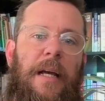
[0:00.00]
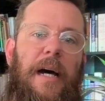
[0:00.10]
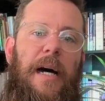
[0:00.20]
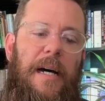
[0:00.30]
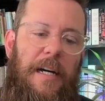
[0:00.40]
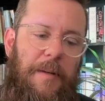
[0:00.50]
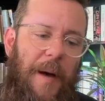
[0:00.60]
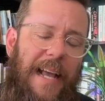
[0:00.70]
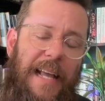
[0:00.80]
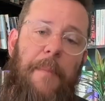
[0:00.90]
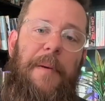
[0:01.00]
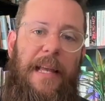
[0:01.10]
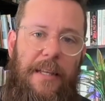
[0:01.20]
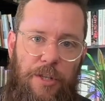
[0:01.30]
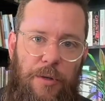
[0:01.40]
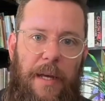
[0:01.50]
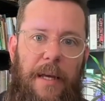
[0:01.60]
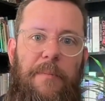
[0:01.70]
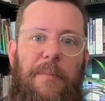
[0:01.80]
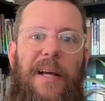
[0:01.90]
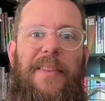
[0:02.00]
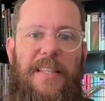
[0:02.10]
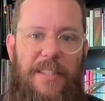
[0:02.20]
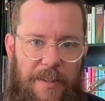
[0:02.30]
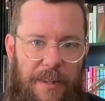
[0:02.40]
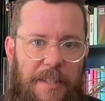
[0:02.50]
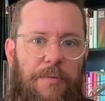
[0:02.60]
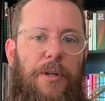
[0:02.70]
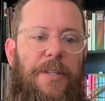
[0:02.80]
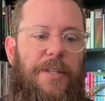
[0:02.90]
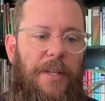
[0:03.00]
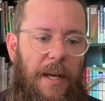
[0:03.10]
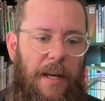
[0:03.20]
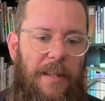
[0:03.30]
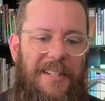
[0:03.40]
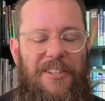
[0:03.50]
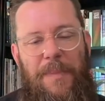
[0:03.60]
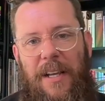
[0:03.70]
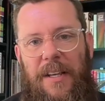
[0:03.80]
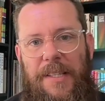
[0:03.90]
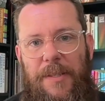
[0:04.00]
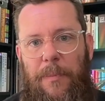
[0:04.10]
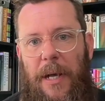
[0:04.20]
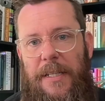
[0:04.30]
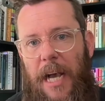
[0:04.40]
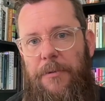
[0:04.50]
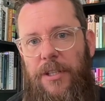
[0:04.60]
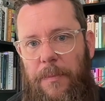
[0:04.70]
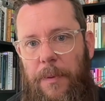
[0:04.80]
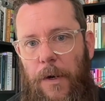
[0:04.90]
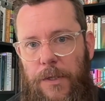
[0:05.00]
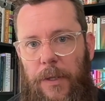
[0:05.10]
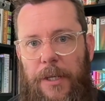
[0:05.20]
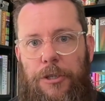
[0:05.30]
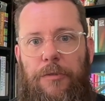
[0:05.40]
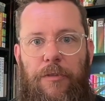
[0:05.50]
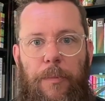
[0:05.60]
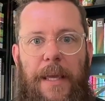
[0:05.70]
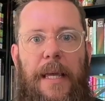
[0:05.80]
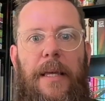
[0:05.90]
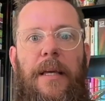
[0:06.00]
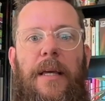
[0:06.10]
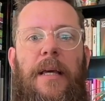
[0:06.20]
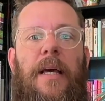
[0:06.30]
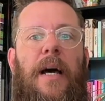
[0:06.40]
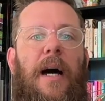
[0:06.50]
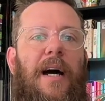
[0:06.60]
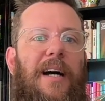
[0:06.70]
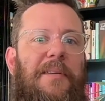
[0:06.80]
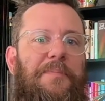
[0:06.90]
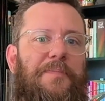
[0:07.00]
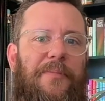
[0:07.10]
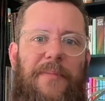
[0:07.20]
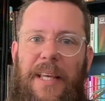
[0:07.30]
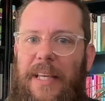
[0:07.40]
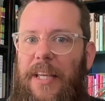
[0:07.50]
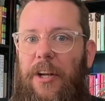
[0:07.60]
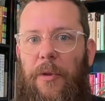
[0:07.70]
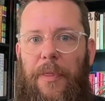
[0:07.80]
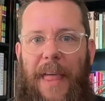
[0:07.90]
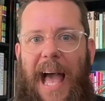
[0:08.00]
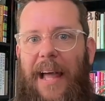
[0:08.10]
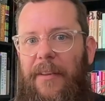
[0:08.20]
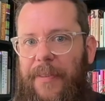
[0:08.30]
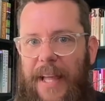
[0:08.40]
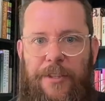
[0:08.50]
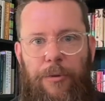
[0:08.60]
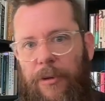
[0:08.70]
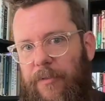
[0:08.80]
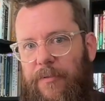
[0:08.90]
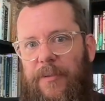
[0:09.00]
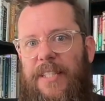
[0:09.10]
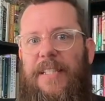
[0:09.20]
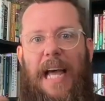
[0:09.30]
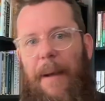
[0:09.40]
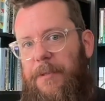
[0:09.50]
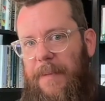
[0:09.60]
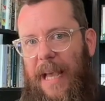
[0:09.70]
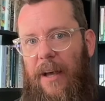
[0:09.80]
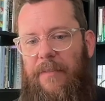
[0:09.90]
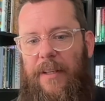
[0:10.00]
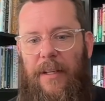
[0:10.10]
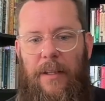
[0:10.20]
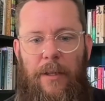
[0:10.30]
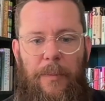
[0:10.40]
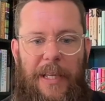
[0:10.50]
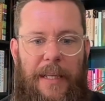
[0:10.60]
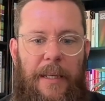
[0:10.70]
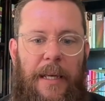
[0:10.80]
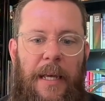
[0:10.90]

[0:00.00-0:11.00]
I got back into it, but this was just because adoption is a personal issue for me. Um, that sort of snapped me out of it a little bit.